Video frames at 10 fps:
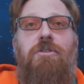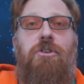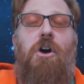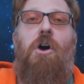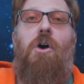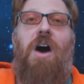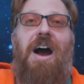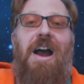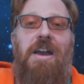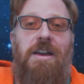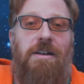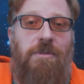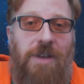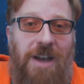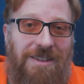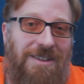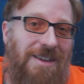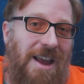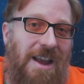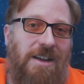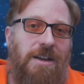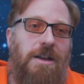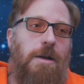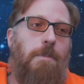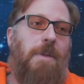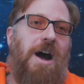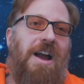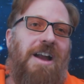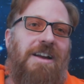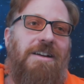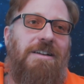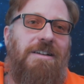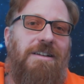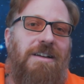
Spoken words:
So I got to take my